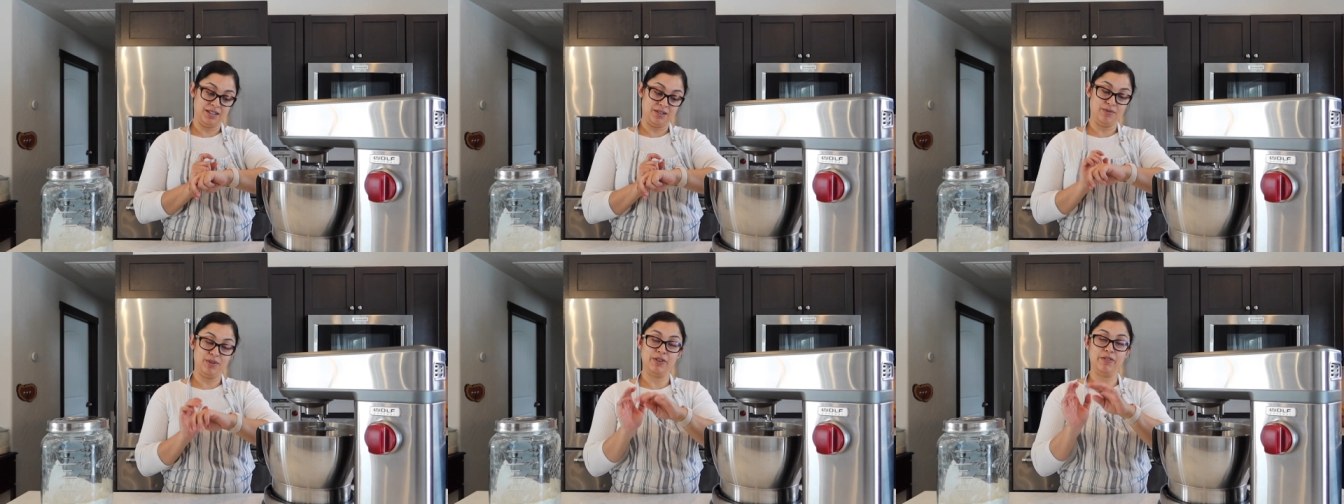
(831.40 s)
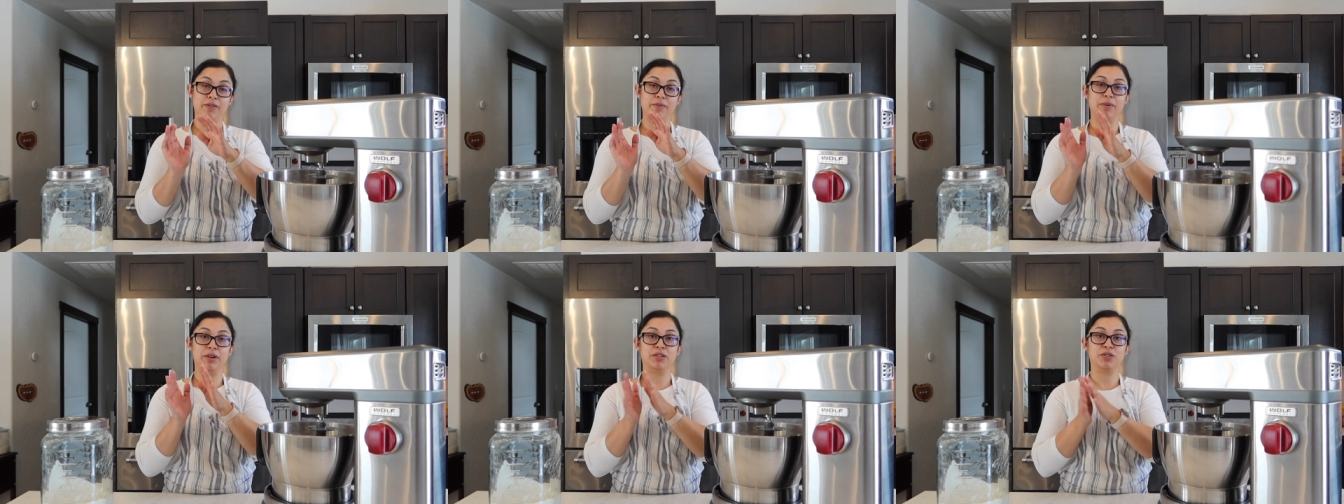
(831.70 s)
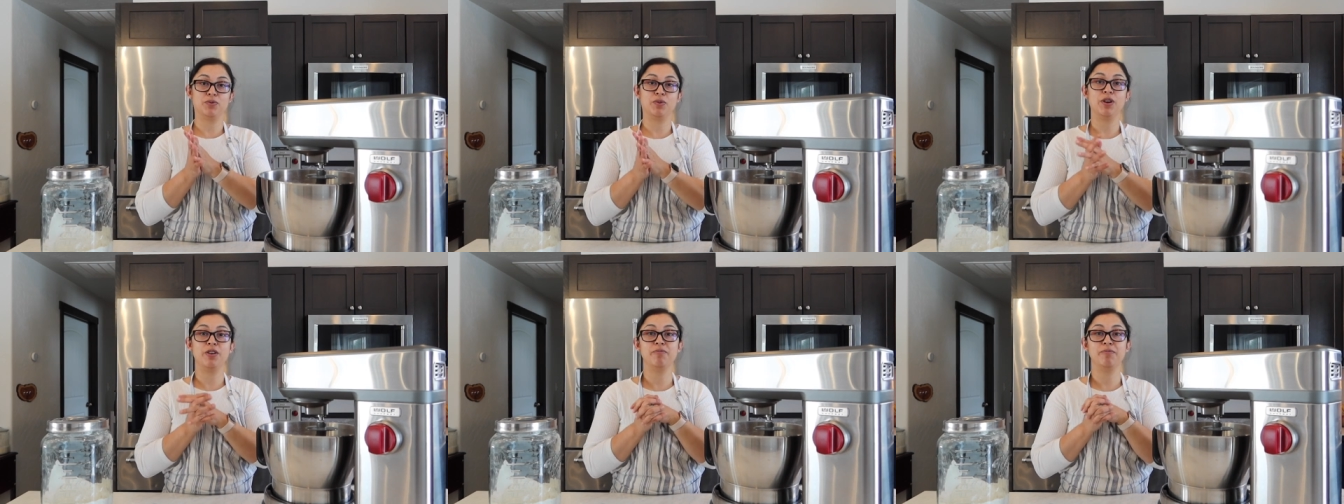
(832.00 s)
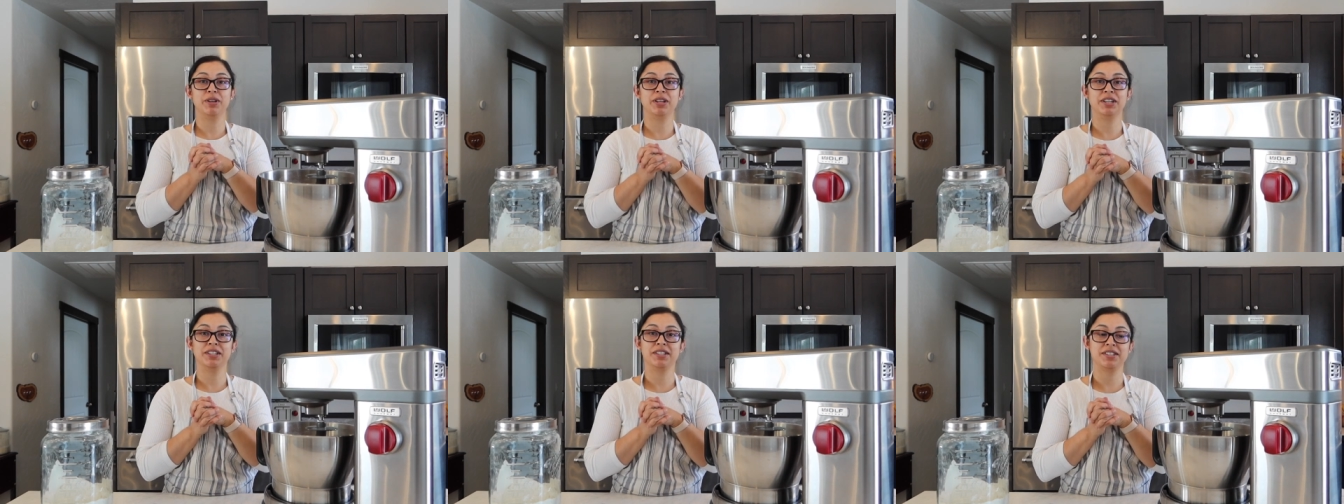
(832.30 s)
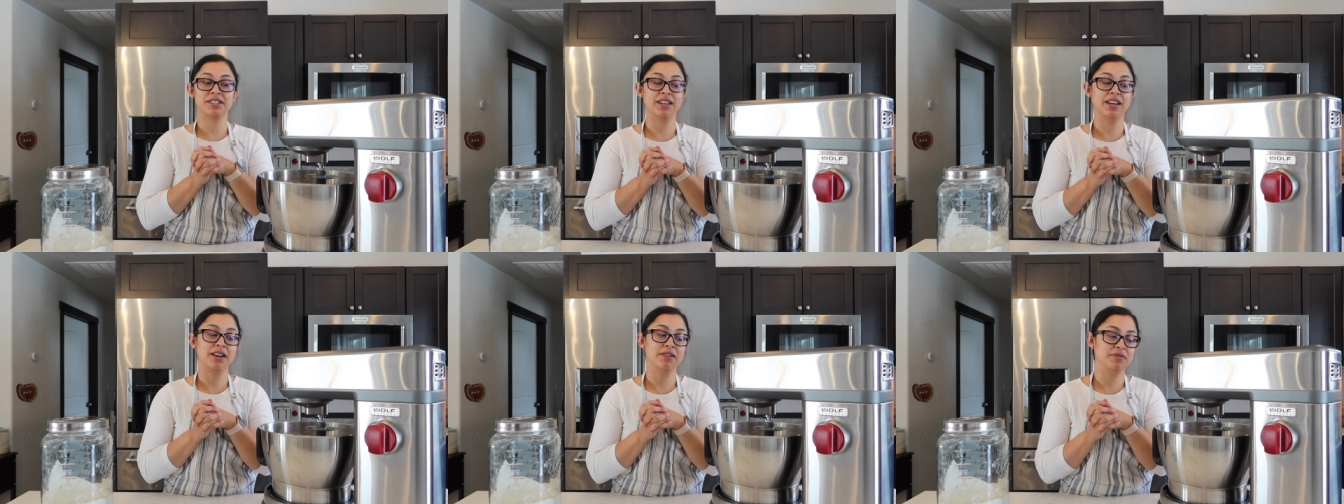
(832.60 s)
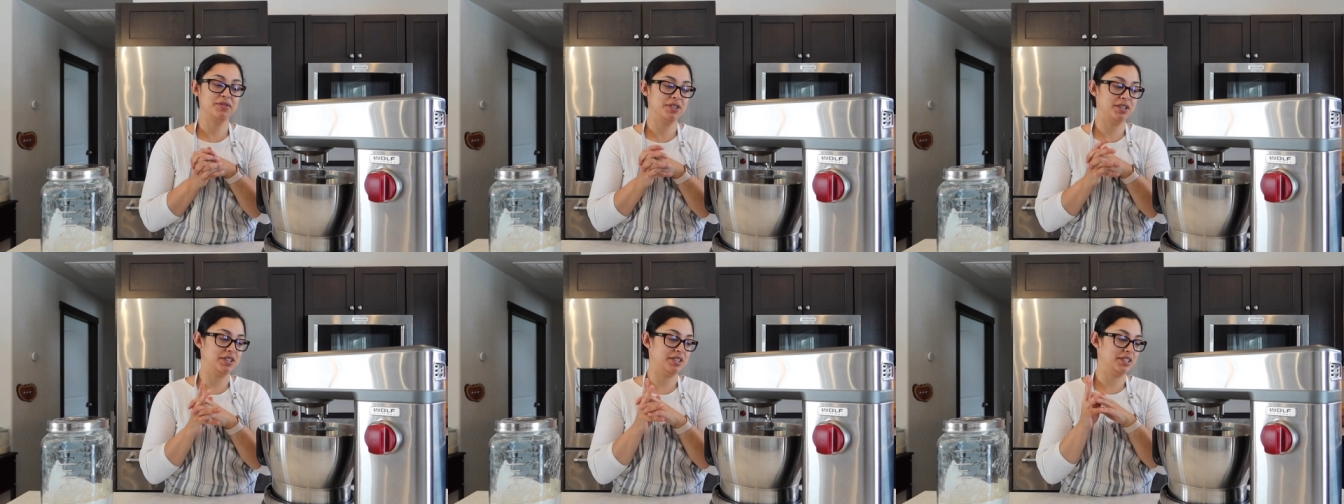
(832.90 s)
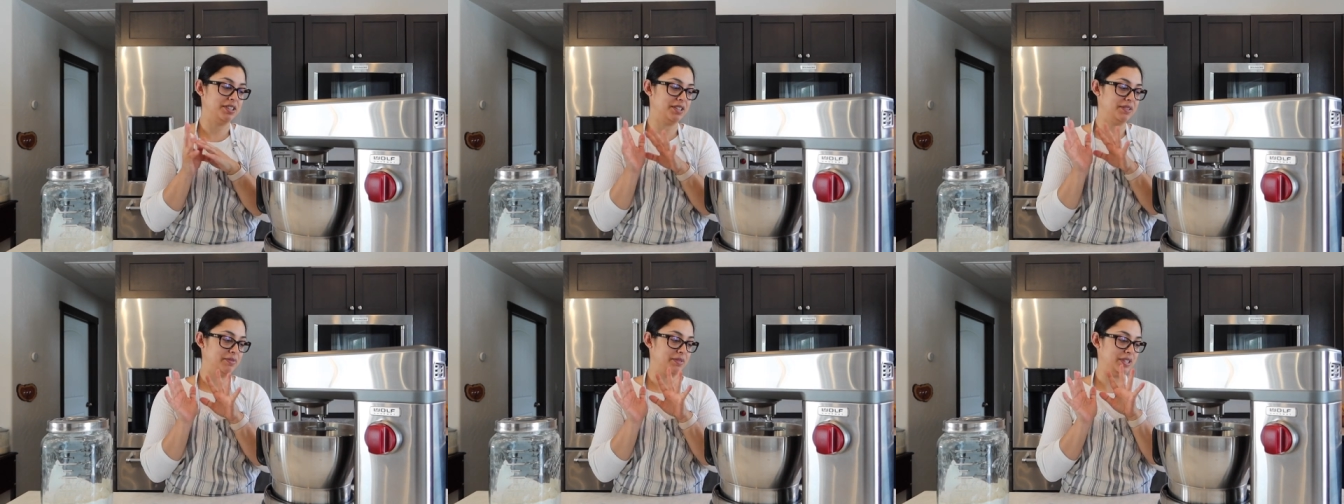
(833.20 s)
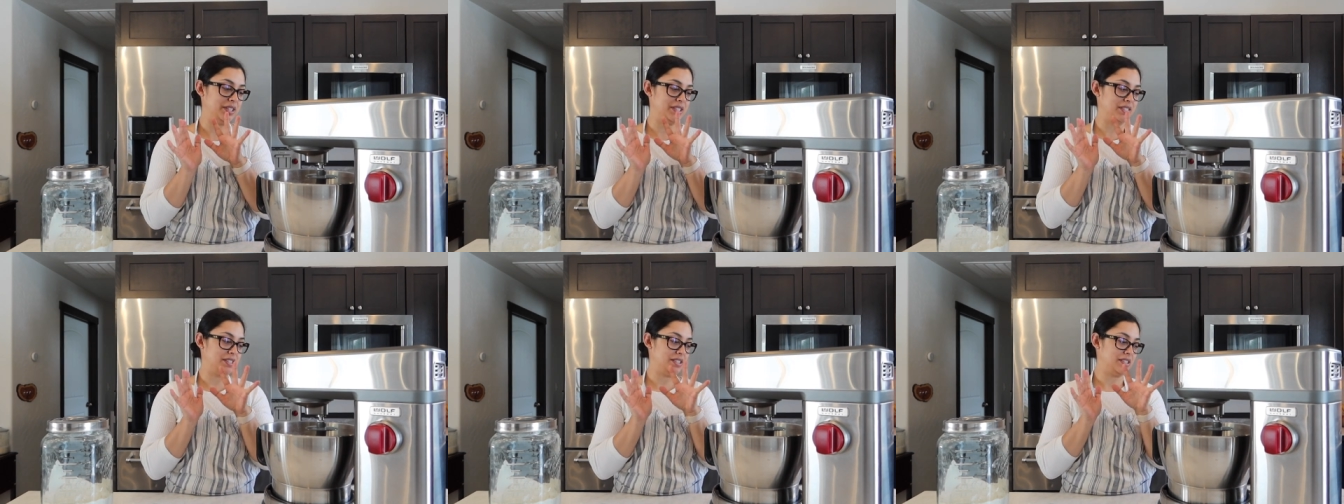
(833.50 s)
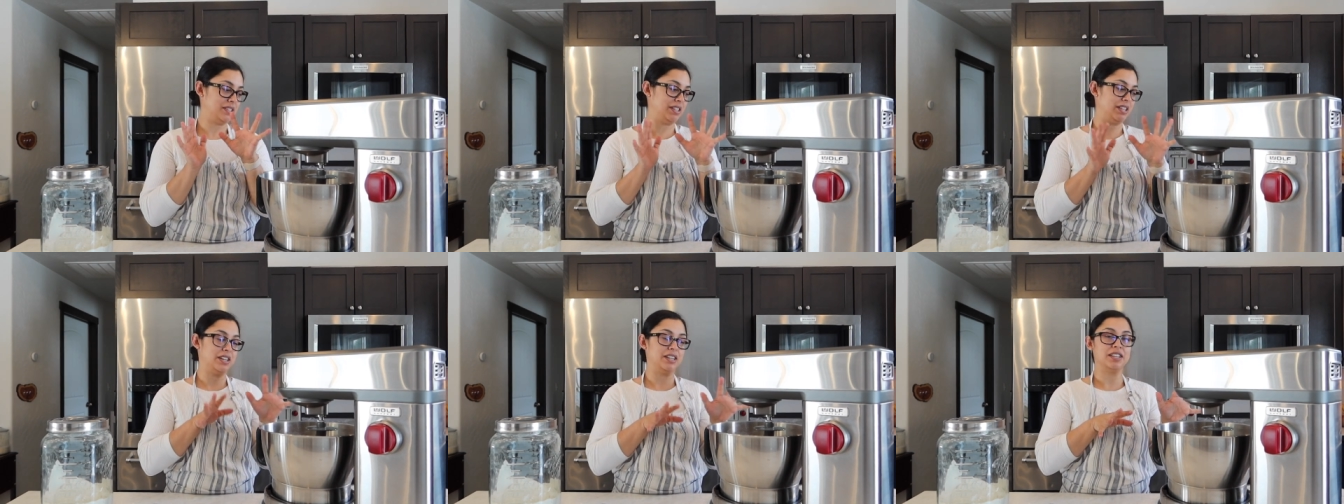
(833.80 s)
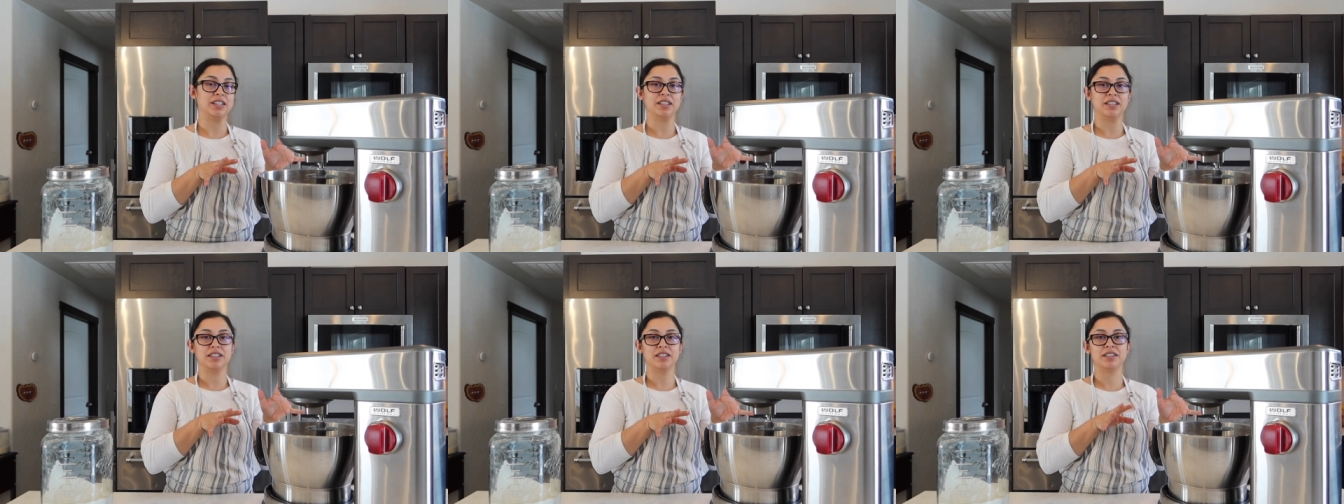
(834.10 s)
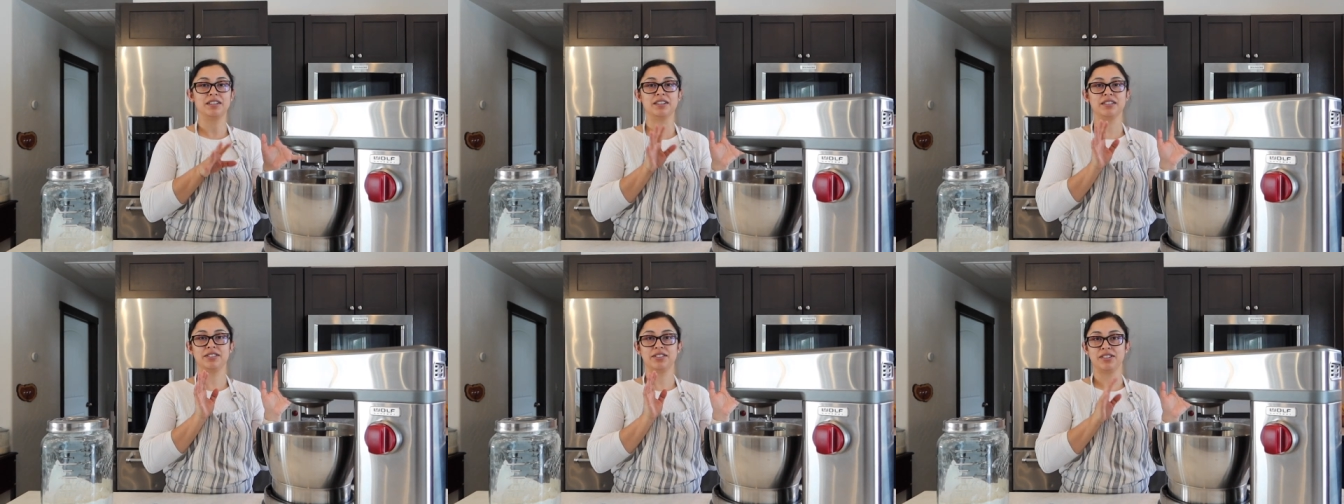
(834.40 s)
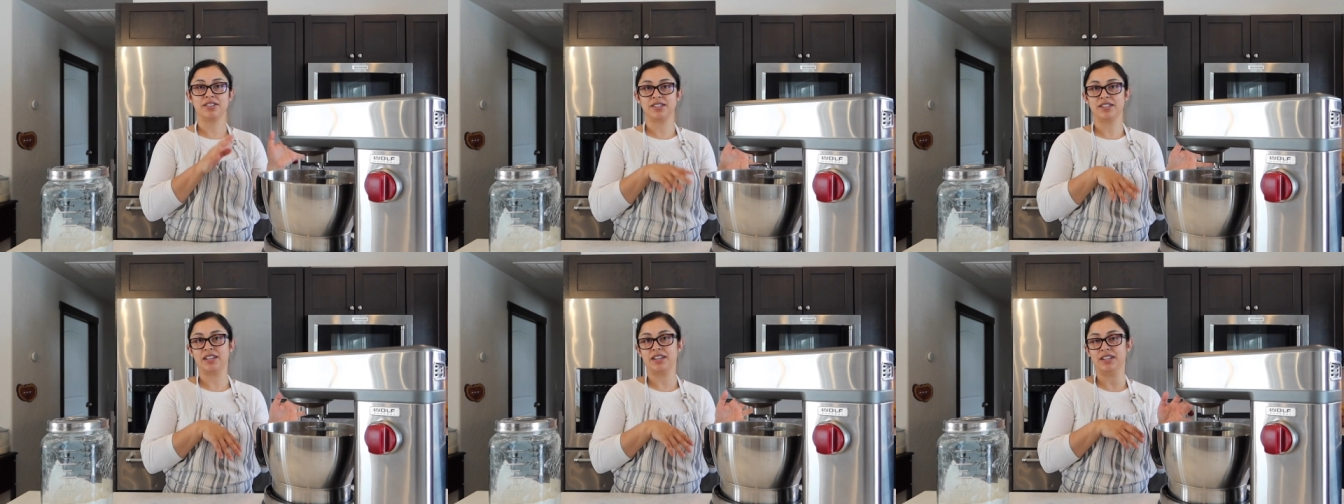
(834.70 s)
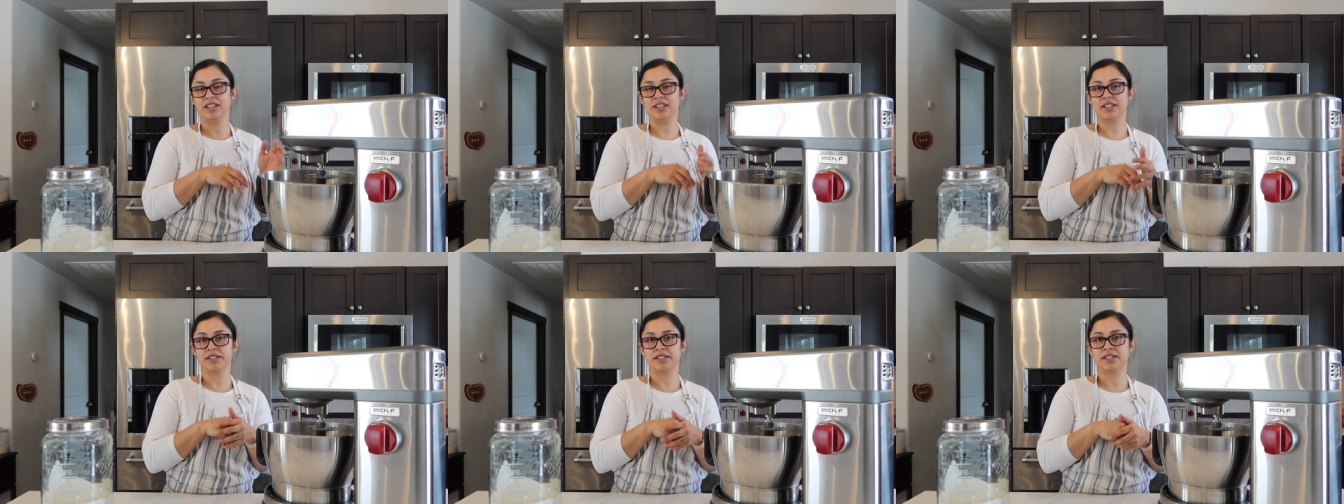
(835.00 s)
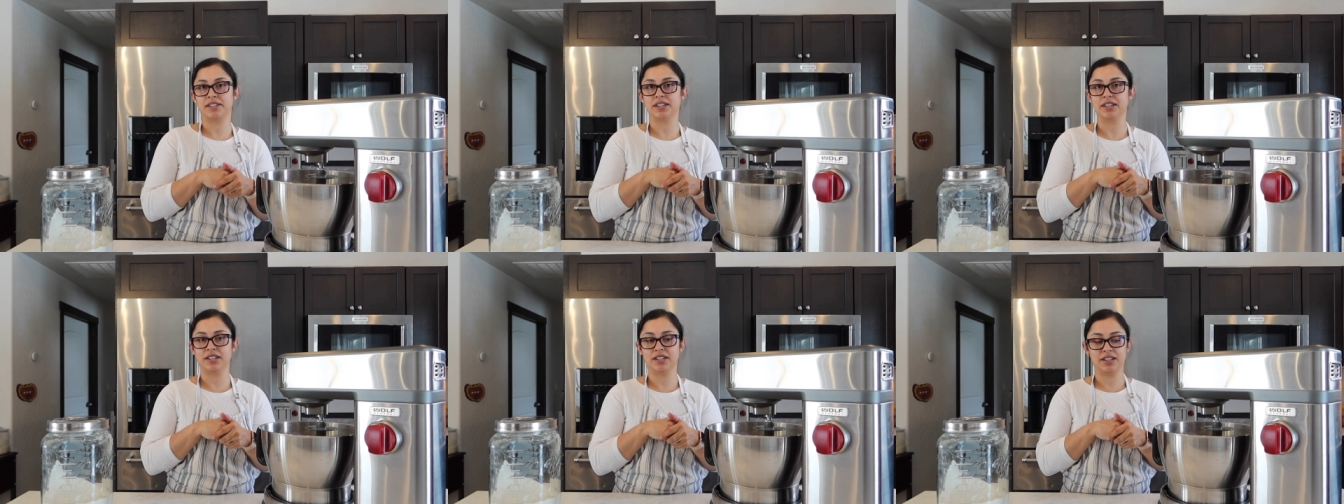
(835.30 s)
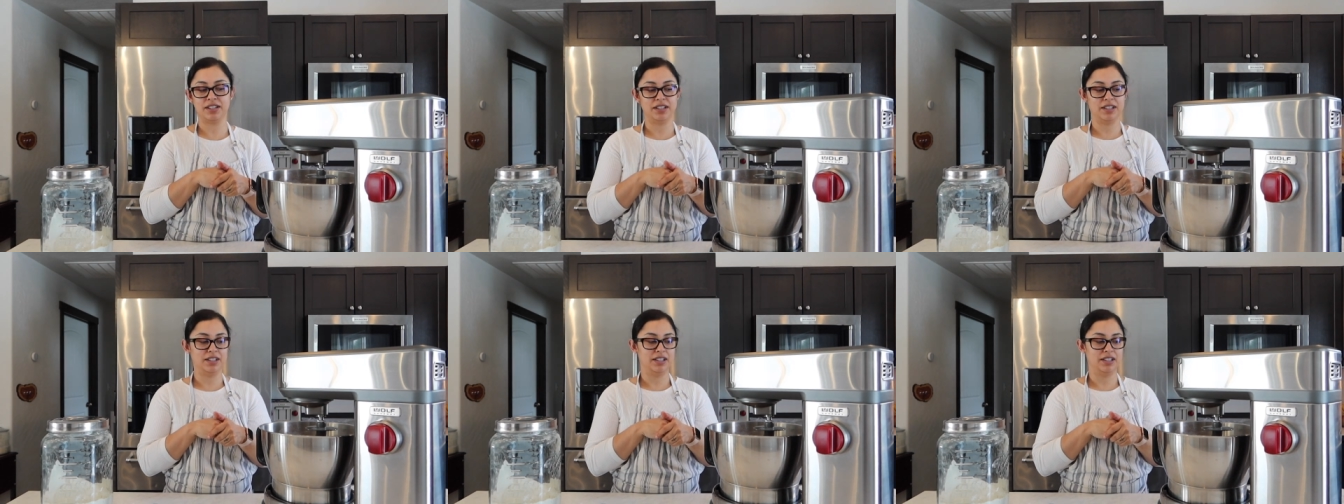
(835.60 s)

about 12 minutes left of this just letting it sit,